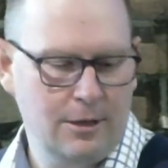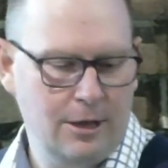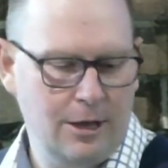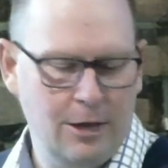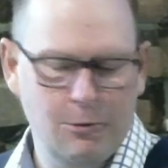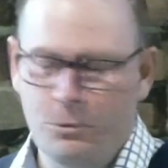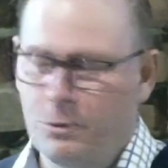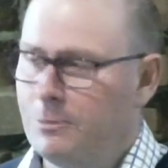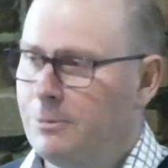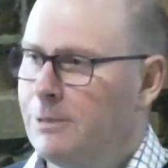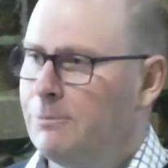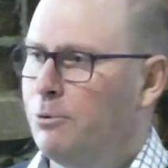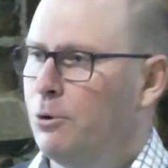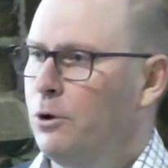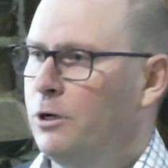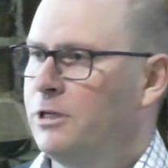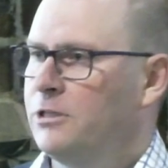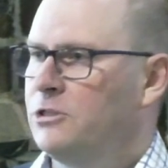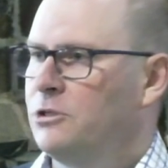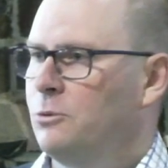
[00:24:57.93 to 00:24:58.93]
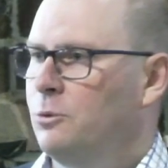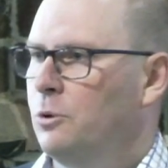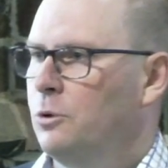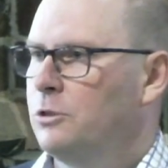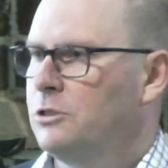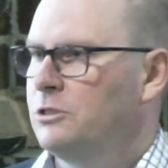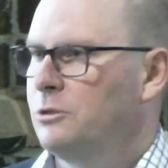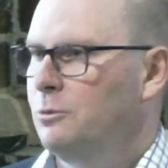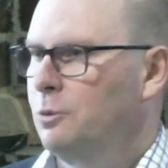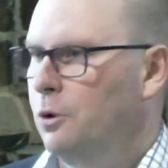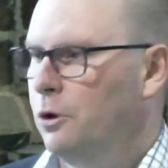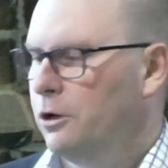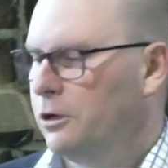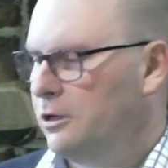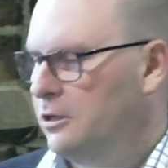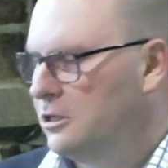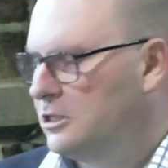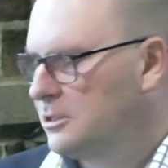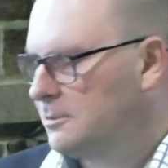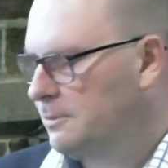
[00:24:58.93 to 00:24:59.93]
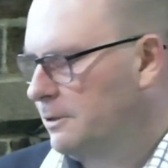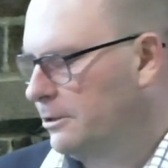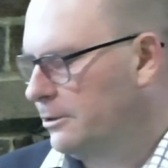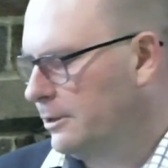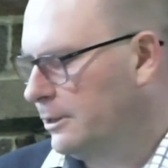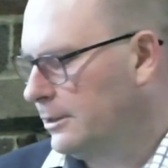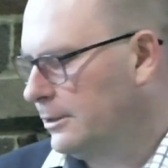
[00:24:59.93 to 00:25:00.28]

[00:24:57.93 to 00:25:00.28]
And we'll be pointed towards the work of the Spirit